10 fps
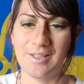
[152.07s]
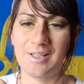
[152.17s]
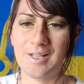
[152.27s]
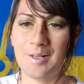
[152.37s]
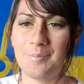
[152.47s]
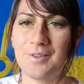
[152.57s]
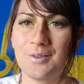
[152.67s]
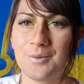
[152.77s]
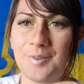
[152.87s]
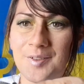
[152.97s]
There
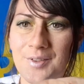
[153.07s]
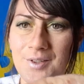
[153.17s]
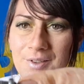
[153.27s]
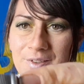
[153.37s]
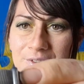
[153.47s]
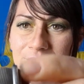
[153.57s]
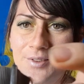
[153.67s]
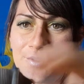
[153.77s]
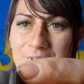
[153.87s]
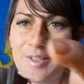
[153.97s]
are also those two
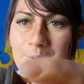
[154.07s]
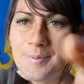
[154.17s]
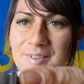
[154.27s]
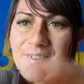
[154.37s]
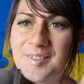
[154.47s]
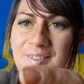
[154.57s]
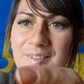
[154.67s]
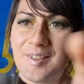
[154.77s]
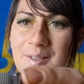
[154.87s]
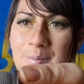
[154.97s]
little
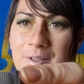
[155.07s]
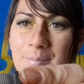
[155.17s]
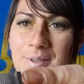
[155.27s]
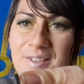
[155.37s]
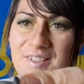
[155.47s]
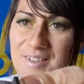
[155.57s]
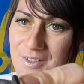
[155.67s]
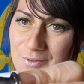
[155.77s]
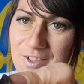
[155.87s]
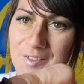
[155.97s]
keepers. Compared to the
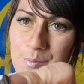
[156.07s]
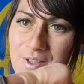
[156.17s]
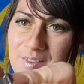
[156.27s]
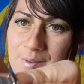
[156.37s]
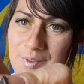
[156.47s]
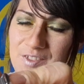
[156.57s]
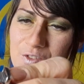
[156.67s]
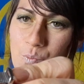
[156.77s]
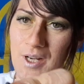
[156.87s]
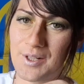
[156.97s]
old resin ones, there was
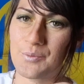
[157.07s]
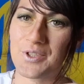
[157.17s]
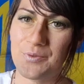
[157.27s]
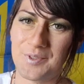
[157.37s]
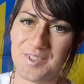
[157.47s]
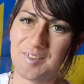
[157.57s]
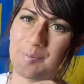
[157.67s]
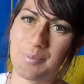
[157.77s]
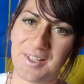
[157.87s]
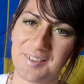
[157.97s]
just one which would
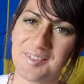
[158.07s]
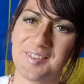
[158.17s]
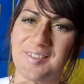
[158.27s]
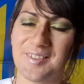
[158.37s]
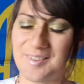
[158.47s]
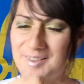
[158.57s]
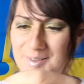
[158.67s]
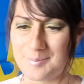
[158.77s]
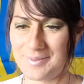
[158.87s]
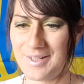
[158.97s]
just bust.
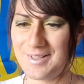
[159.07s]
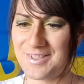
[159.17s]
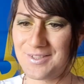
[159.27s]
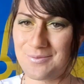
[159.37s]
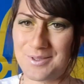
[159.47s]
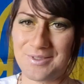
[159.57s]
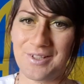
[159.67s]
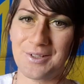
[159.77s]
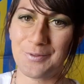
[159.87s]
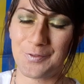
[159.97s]
As you will
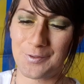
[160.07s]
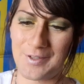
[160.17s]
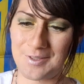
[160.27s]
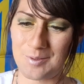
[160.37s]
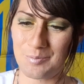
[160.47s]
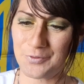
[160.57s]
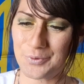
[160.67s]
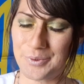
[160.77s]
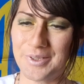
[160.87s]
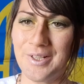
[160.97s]
know if you've had them
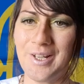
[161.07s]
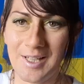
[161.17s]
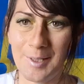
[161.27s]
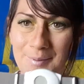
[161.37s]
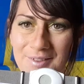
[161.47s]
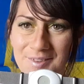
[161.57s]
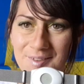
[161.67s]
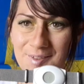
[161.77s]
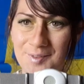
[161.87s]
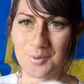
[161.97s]
before. Now
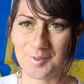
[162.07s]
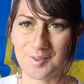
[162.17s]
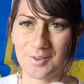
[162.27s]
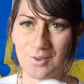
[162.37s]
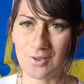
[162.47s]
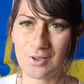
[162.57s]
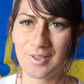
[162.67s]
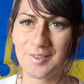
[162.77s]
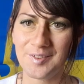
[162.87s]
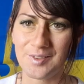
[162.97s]
this is also
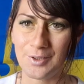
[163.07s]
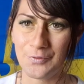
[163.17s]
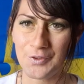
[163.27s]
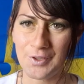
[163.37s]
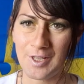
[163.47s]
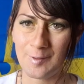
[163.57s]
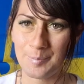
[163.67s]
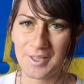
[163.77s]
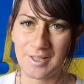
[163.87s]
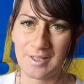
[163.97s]
longer, so if you have
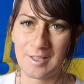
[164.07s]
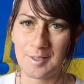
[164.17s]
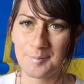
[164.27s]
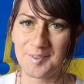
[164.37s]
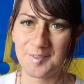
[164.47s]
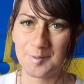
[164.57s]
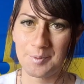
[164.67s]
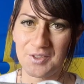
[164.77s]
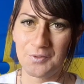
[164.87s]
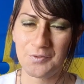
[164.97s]
bigger arms, this will
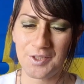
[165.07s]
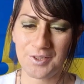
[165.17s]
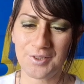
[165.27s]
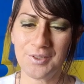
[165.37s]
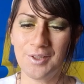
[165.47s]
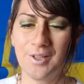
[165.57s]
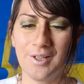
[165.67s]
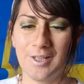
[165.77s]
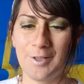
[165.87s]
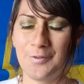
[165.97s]
be good for you.
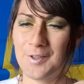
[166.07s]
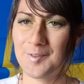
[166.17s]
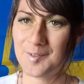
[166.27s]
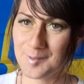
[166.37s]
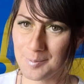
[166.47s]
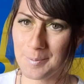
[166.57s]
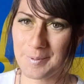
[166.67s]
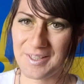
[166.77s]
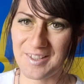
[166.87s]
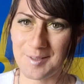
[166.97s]
If you have super
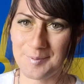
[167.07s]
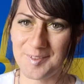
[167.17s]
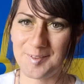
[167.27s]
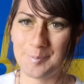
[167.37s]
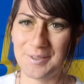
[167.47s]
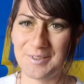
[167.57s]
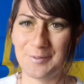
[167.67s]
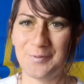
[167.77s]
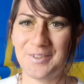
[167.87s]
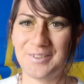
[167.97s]
big arms, this will be
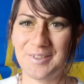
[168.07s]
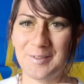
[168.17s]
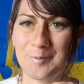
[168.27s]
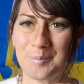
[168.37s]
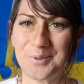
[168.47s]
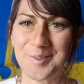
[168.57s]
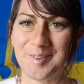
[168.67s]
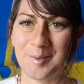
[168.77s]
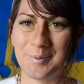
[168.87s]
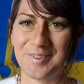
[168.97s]
good for you even more
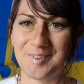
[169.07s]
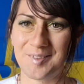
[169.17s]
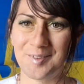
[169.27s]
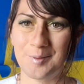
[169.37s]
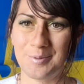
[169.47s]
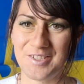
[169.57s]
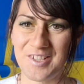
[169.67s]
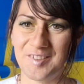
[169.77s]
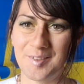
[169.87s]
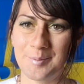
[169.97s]
so because it's super
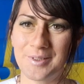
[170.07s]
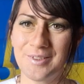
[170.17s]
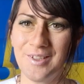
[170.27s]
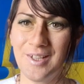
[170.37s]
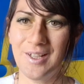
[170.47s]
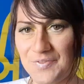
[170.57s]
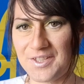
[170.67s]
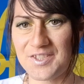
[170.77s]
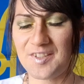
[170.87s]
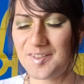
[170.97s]
adjustable.
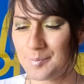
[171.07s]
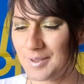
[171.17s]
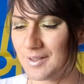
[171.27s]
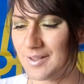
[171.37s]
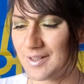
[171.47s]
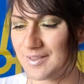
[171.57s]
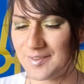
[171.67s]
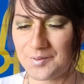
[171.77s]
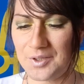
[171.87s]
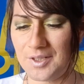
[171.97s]
The adjustability
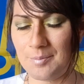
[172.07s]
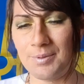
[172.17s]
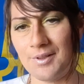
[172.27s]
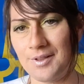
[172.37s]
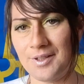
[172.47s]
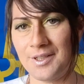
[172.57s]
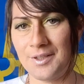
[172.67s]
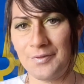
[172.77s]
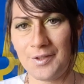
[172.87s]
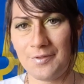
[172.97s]
doesn't really apply
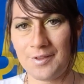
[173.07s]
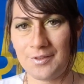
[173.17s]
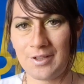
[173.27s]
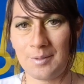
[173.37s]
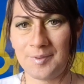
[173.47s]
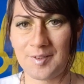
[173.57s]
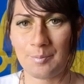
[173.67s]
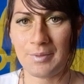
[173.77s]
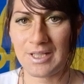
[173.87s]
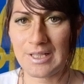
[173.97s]
if you have thinner arms
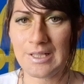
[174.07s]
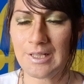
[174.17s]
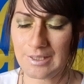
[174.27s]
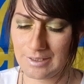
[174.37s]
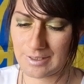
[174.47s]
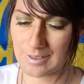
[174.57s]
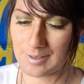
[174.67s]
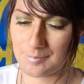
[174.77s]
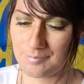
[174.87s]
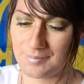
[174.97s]
like me.
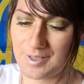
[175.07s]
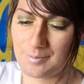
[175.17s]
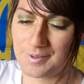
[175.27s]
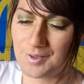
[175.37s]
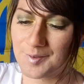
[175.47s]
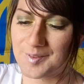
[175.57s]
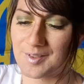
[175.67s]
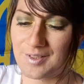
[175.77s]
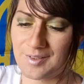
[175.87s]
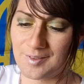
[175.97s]
Now because
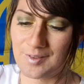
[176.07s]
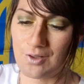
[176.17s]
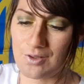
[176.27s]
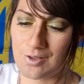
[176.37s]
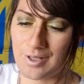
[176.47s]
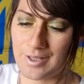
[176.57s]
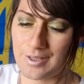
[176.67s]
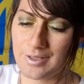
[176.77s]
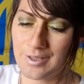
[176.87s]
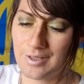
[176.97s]
it is
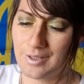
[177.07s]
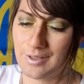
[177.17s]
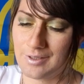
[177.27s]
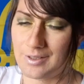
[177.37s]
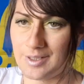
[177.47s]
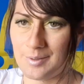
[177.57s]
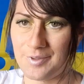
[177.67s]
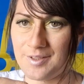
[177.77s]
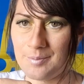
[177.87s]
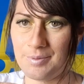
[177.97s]
longer,
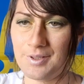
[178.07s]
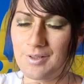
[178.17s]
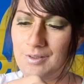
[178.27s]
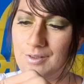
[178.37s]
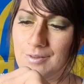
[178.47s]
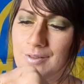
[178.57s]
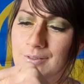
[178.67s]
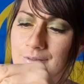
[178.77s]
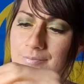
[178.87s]
without putting it on,